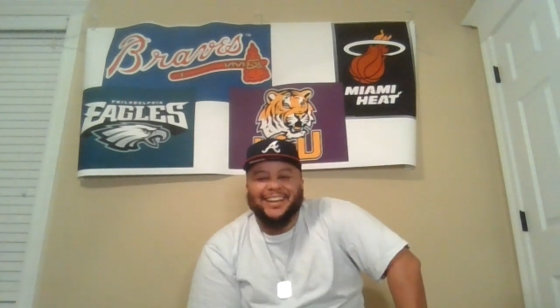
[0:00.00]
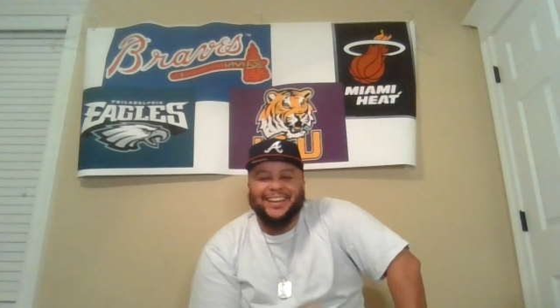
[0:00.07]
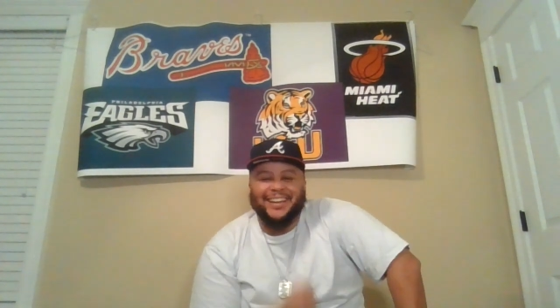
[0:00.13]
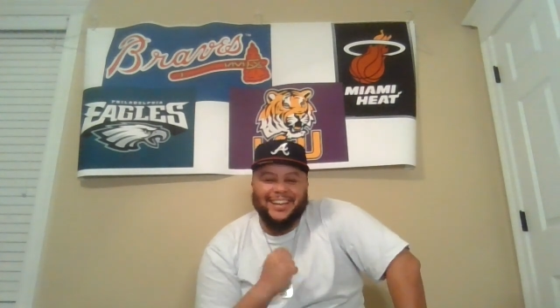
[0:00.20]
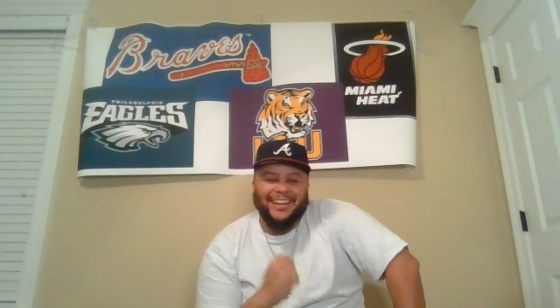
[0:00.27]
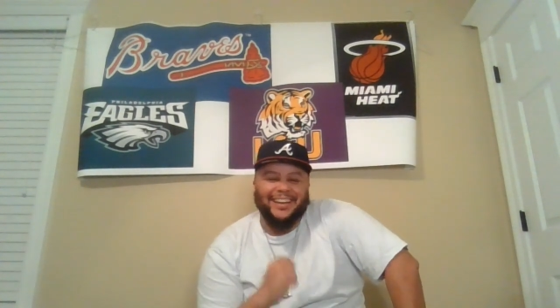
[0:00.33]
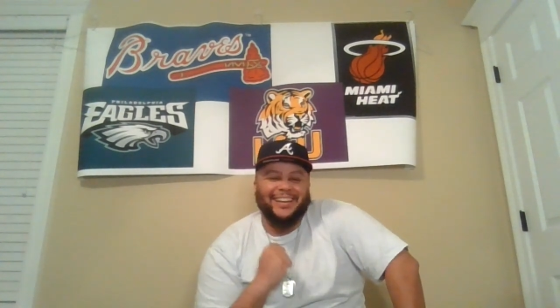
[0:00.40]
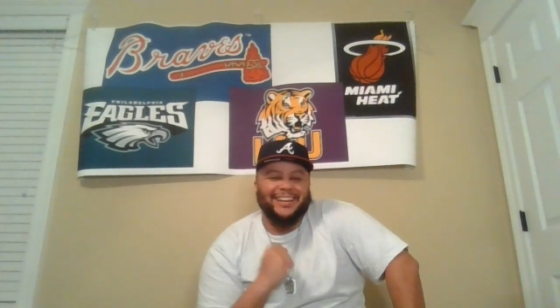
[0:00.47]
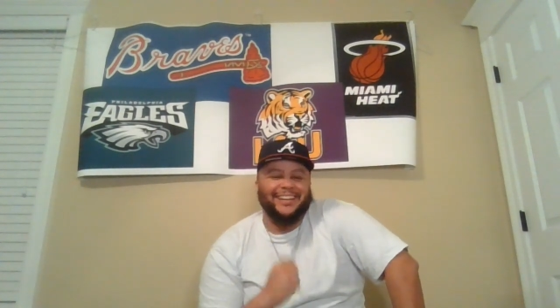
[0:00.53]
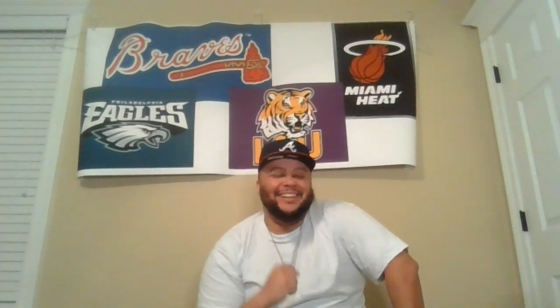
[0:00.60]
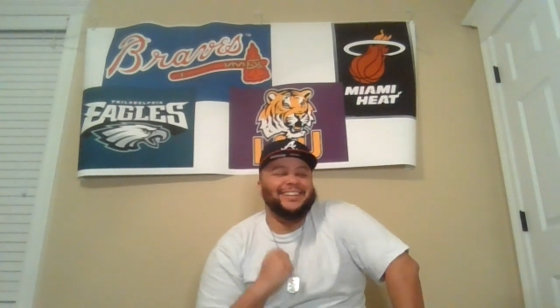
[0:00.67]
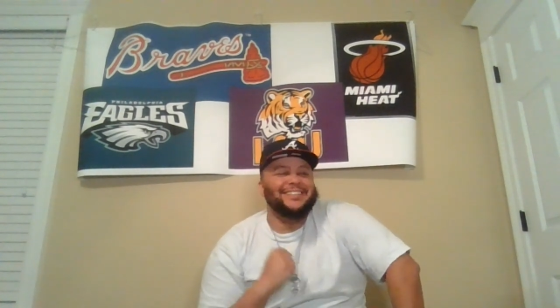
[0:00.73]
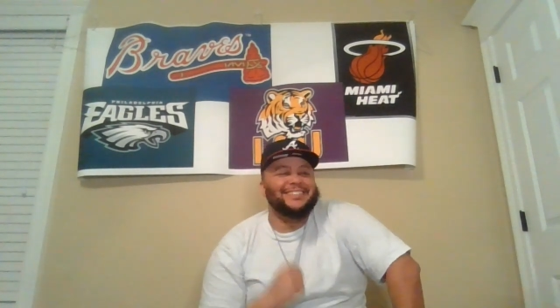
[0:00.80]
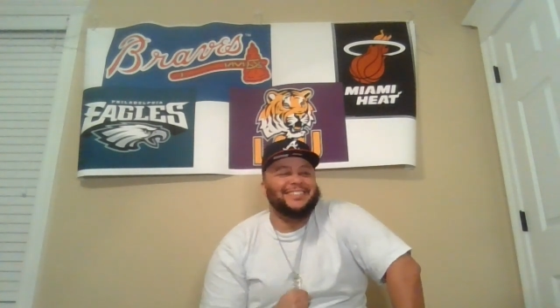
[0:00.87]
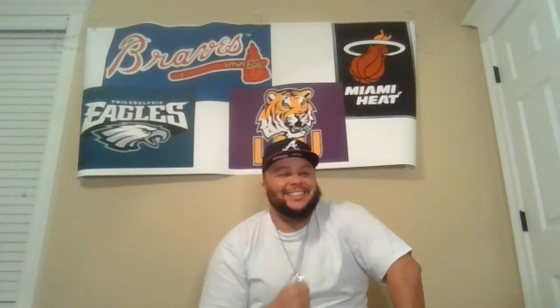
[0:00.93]
yeah,
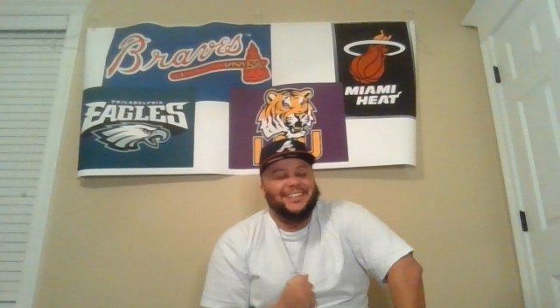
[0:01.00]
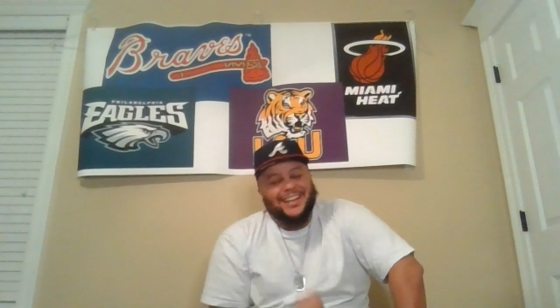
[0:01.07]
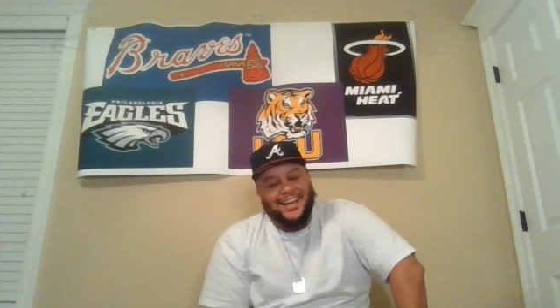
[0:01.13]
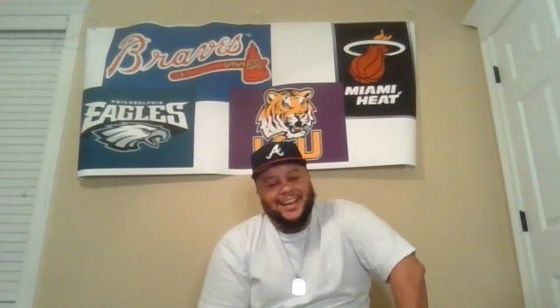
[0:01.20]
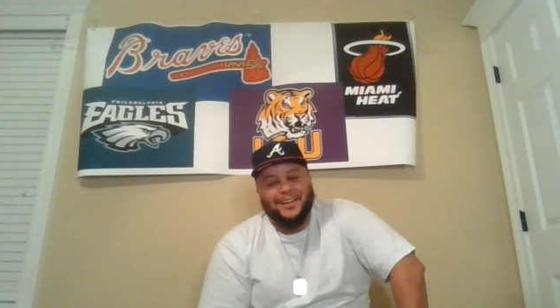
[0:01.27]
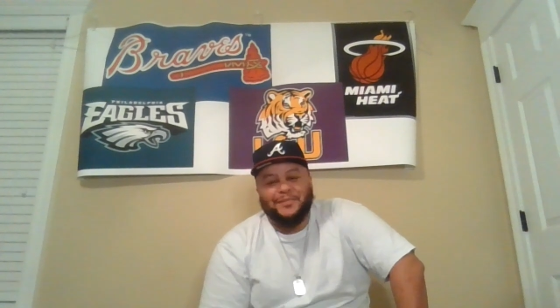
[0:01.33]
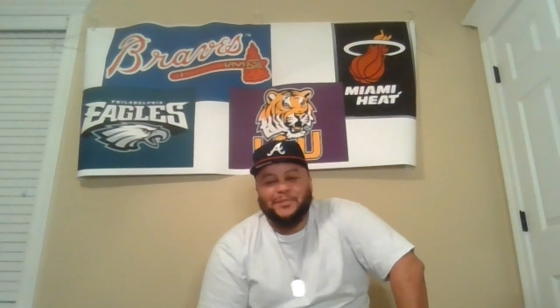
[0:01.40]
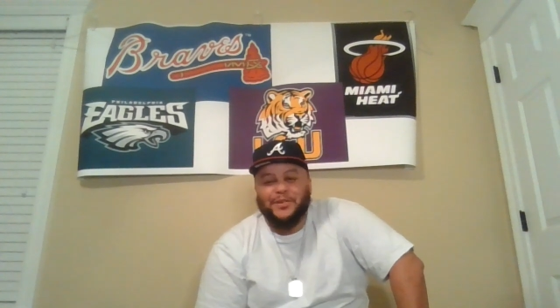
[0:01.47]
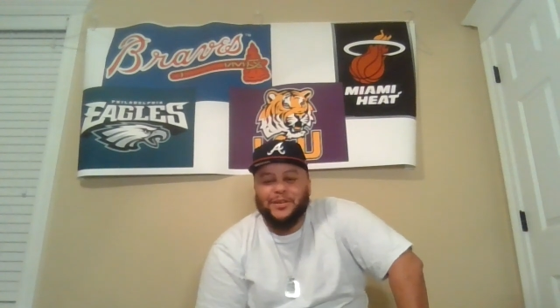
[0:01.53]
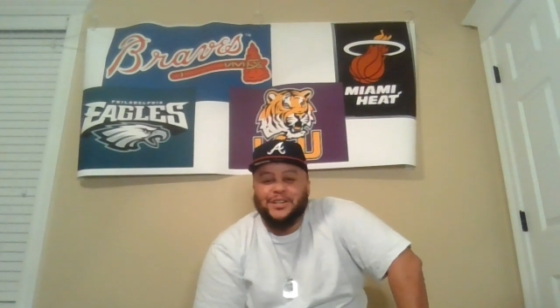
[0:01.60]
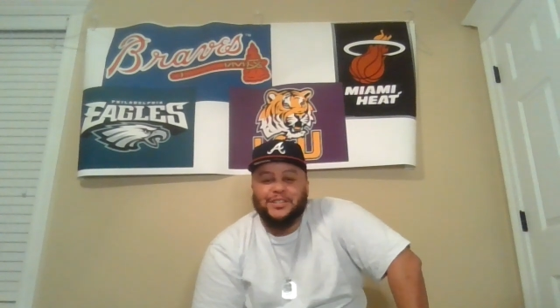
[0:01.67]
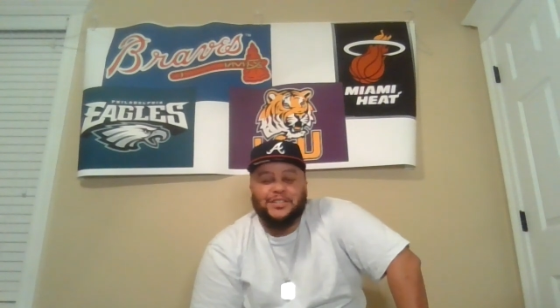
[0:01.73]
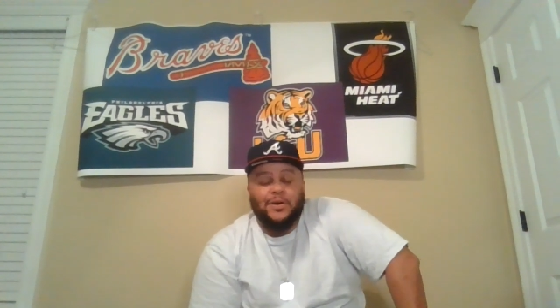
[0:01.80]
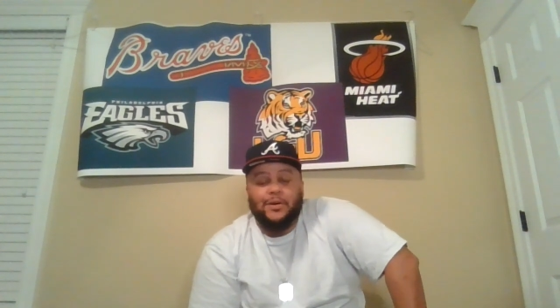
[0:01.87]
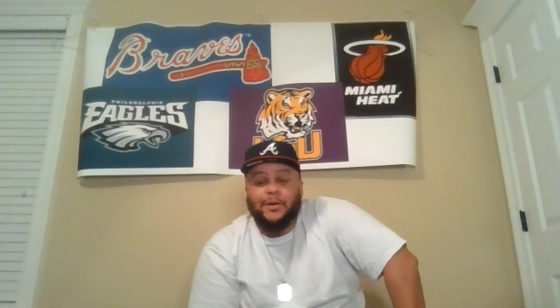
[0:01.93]
and tonight I'm going
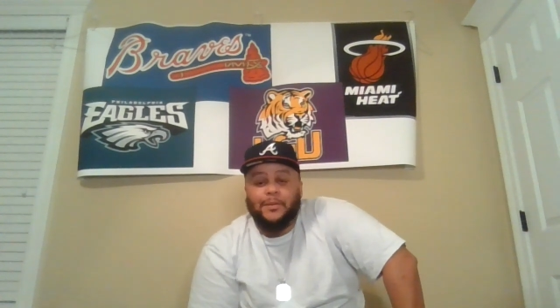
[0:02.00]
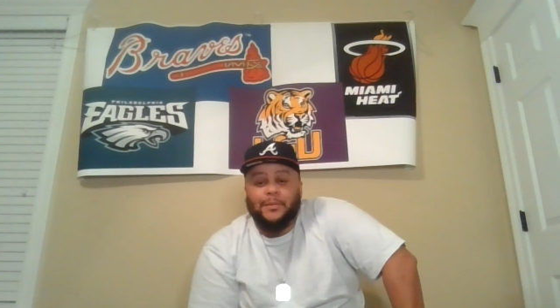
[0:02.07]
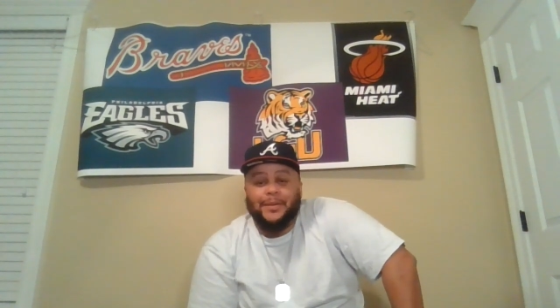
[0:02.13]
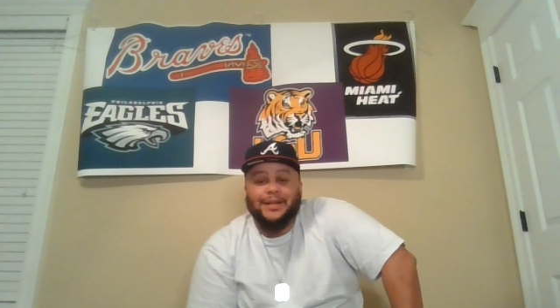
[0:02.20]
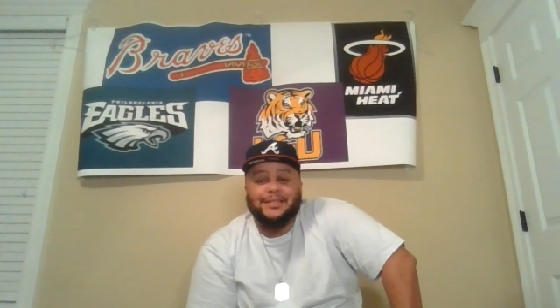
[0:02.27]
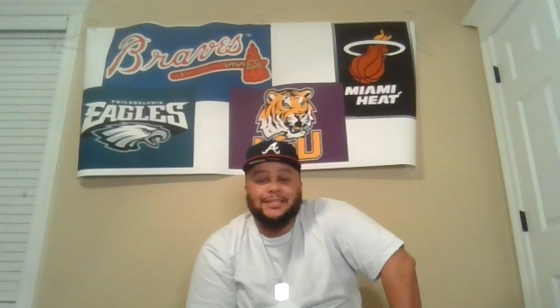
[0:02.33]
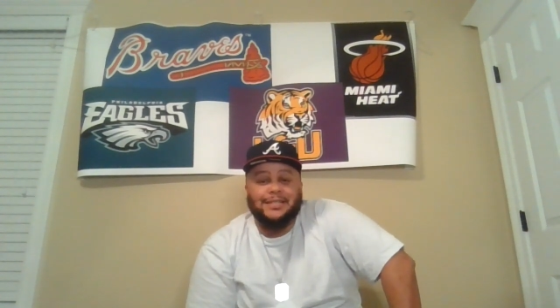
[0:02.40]
to talk about